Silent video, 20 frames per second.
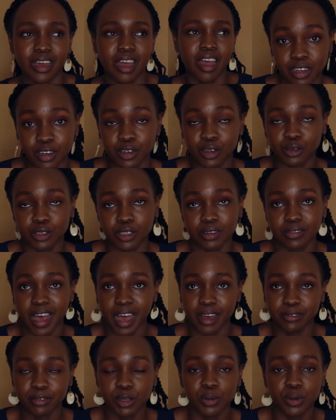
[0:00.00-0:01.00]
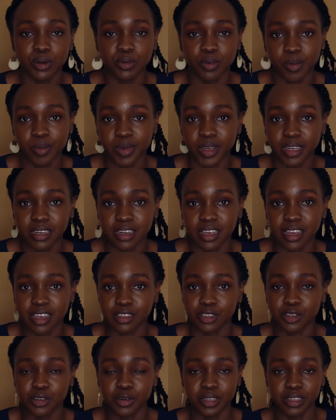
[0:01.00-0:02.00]
There are notes of affluent women
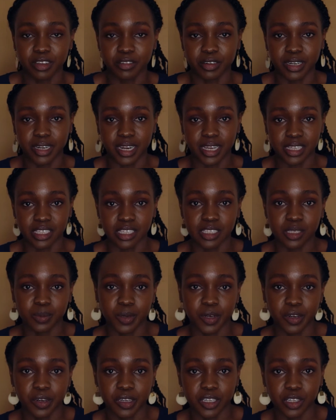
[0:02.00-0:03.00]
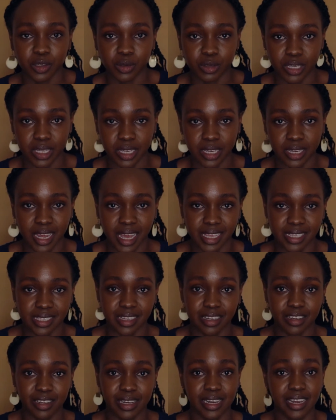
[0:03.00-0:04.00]
during the Renaissance period using it as
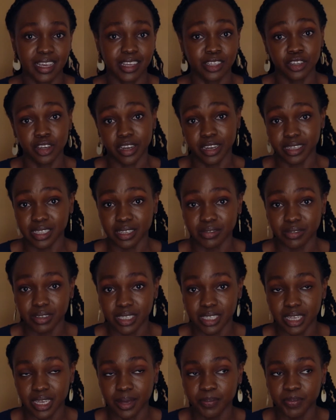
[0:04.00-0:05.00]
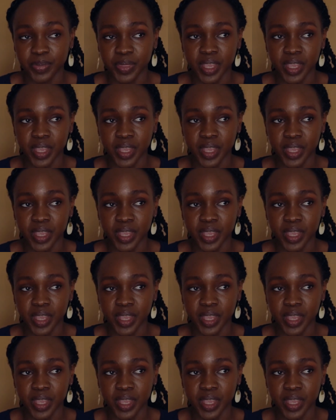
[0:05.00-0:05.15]
a leisure activity.